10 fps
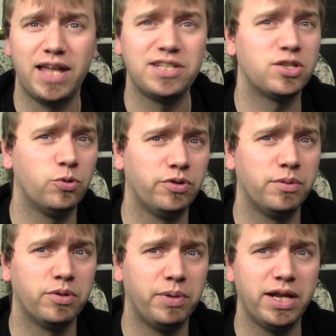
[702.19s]
That's the cool thing
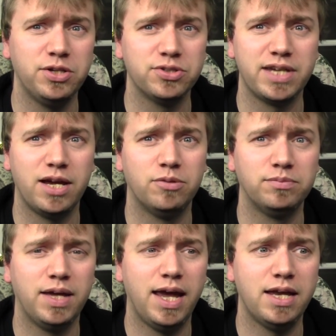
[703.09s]
with the Blood Angels now.
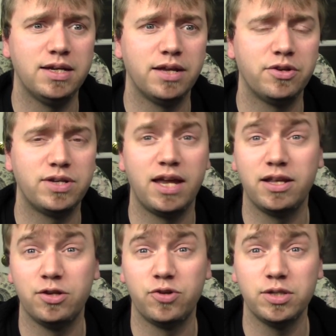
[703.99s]
And their
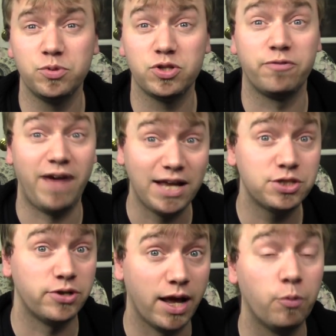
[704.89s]
dedicated transports are
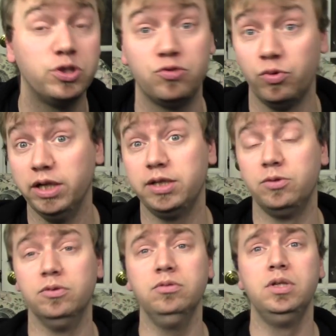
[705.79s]
faster now, which is really
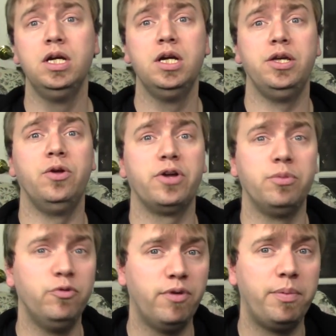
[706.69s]
cool. You know, they're
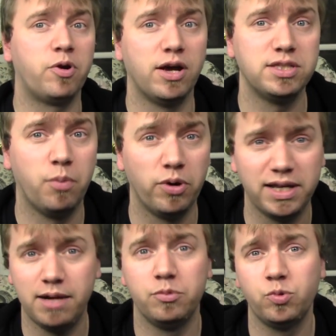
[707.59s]
going to move up across the board
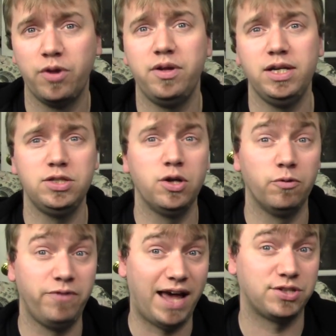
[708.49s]
and get them to where they need to go
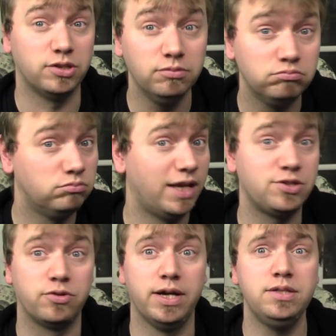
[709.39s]
faster, and
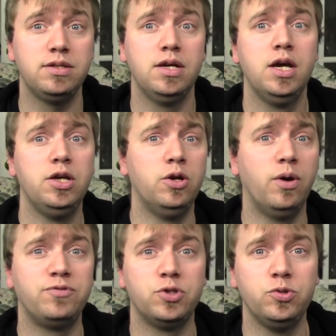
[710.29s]
that's great. You
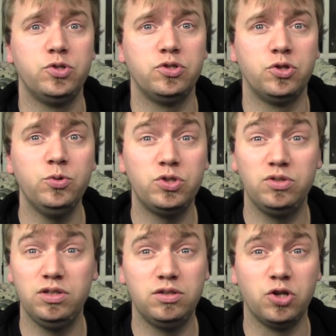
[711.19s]
know, after two
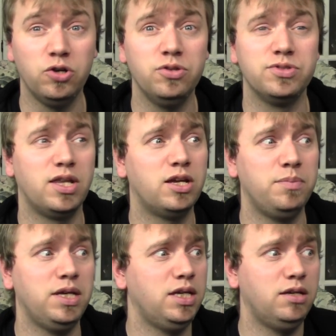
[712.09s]
turns, they
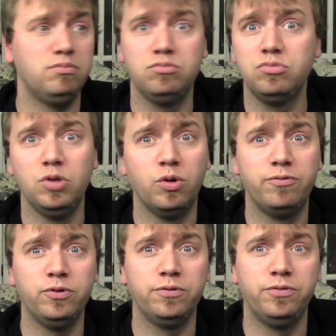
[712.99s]
could be, you know, a
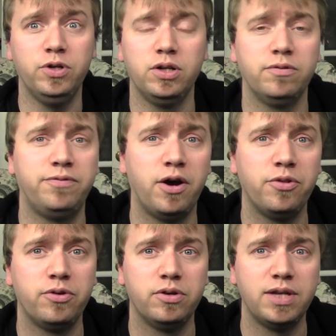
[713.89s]
full foot
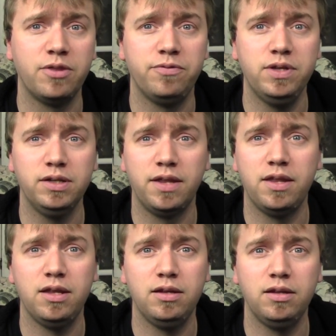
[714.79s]
farther down the field than
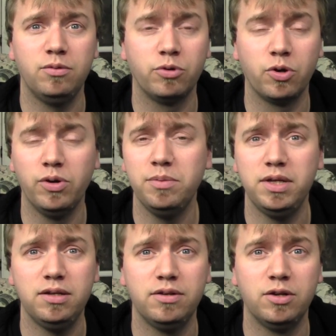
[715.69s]
they were going to
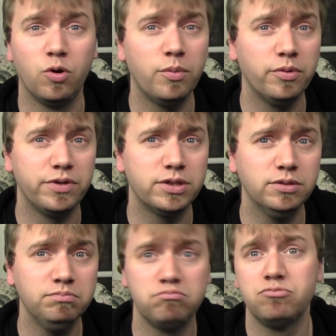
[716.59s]
be in a normal
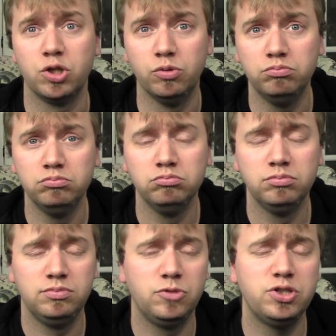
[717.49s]
vehicle. So,
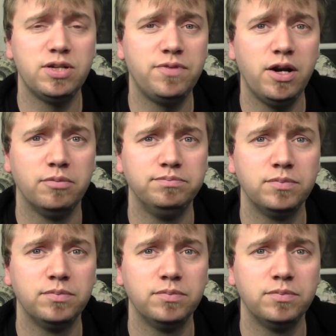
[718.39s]
good stuff there.